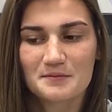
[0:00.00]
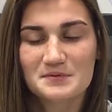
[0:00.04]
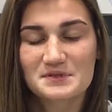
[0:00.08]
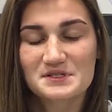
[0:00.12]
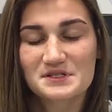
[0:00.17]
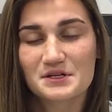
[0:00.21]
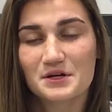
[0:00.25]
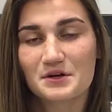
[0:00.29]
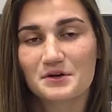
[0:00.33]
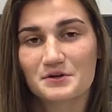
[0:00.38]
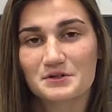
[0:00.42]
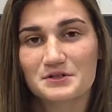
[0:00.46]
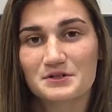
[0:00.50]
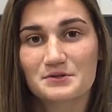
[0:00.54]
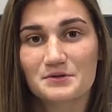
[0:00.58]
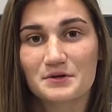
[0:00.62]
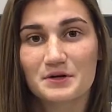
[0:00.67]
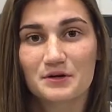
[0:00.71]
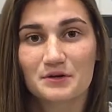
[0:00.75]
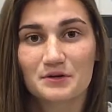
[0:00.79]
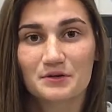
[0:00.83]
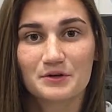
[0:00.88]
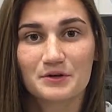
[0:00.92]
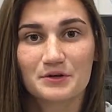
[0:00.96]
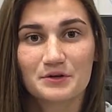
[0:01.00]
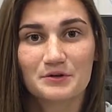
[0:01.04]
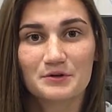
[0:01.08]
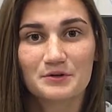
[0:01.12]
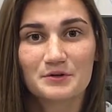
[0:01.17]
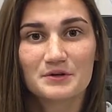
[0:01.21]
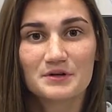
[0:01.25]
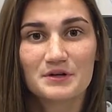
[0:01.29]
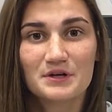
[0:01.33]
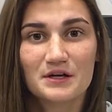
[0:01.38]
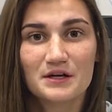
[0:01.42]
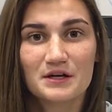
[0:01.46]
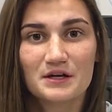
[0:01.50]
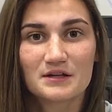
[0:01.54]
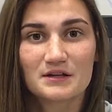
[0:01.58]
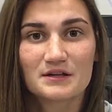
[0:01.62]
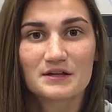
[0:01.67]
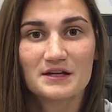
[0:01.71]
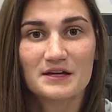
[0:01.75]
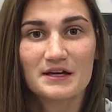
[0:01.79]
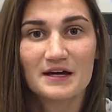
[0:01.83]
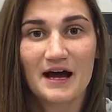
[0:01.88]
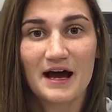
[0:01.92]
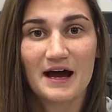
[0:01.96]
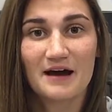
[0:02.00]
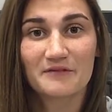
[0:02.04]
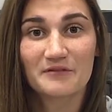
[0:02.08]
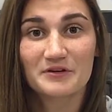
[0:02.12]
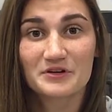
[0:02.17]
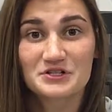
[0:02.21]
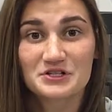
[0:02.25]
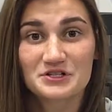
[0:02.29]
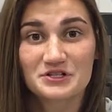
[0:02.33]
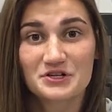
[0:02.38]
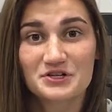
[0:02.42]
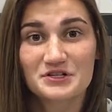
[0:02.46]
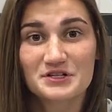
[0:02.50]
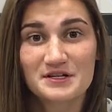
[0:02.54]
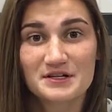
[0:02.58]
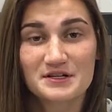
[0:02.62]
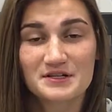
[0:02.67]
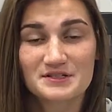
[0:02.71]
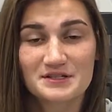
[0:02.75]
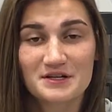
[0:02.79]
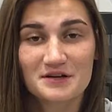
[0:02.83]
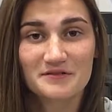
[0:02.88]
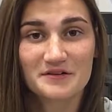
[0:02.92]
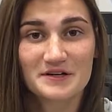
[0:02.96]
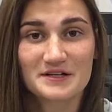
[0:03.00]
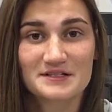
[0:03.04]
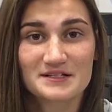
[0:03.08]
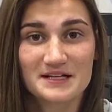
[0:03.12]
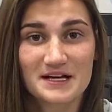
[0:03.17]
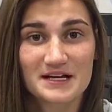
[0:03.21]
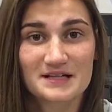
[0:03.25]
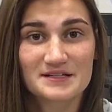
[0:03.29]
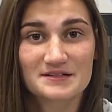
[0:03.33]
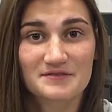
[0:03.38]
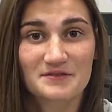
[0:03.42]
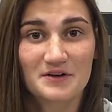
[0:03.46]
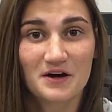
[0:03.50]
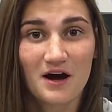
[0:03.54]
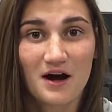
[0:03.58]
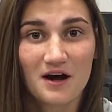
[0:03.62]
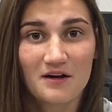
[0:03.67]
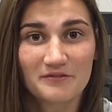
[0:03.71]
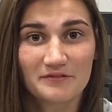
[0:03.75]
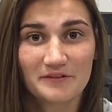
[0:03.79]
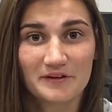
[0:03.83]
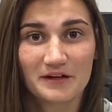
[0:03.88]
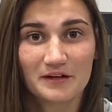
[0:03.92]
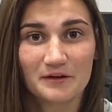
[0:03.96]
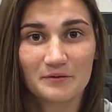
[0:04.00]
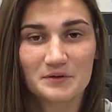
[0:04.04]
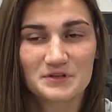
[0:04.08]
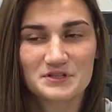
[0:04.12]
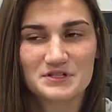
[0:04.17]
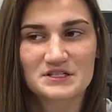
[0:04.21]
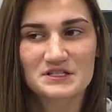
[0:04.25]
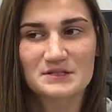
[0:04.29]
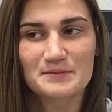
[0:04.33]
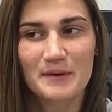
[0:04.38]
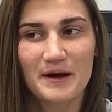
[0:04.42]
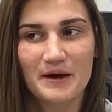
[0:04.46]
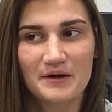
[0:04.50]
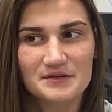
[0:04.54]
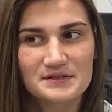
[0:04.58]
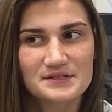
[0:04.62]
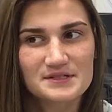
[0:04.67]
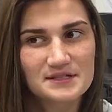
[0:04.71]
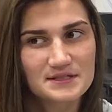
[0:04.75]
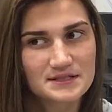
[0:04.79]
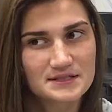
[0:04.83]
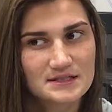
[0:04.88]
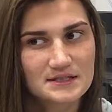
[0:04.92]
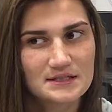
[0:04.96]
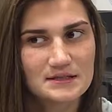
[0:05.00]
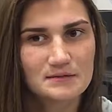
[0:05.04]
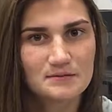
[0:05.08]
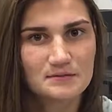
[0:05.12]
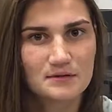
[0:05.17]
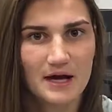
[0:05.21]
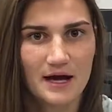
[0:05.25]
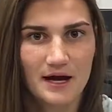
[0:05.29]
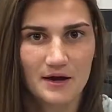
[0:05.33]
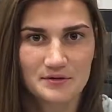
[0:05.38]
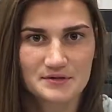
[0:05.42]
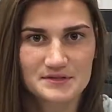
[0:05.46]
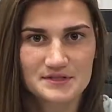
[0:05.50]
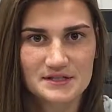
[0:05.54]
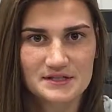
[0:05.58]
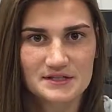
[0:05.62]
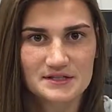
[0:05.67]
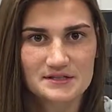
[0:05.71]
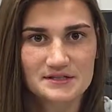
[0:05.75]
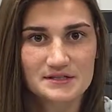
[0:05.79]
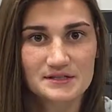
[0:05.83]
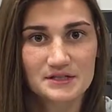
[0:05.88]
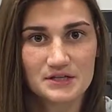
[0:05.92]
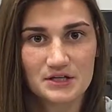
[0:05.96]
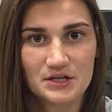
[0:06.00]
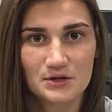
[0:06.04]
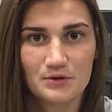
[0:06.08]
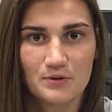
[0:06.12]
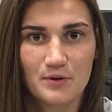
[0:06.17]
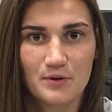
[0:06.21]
So to include the average serving size of coffee, which is about 16 ounces in the